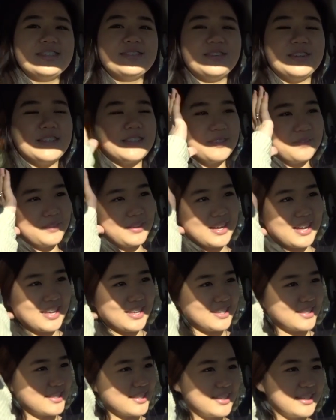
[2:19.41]
you're welcome,
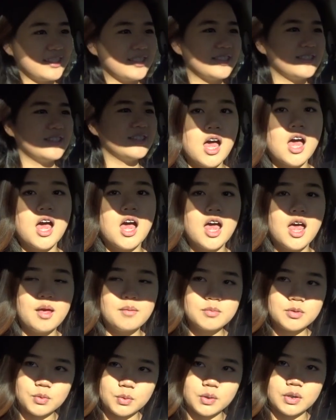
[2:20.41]
guys.
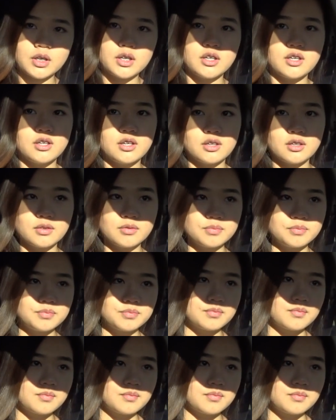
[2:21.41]
I still